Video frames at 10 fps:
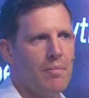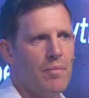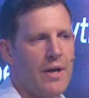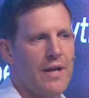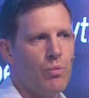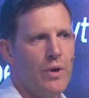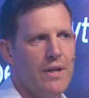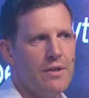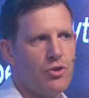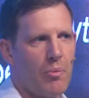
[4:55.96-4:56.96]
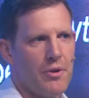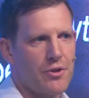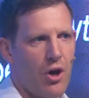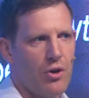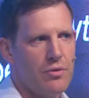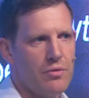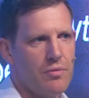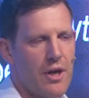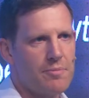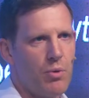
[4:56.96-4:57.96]
Again, we doubled down,
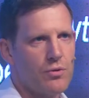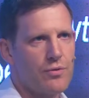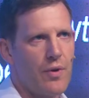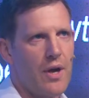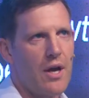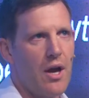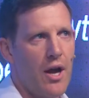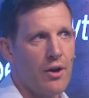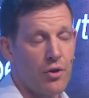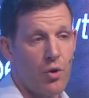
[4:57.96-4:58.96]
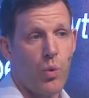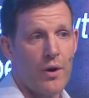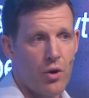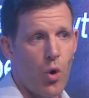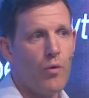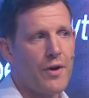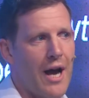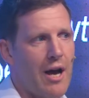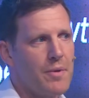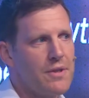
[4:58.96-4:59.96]
I suppose, when COVID
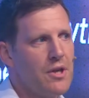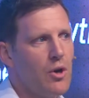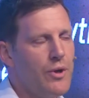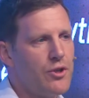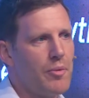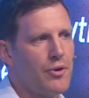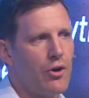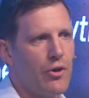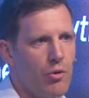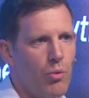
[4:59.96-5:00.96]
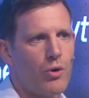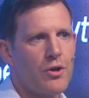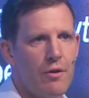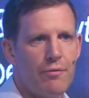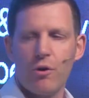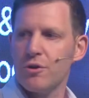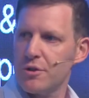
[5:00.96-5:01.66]
happened, we doubled down on the remote first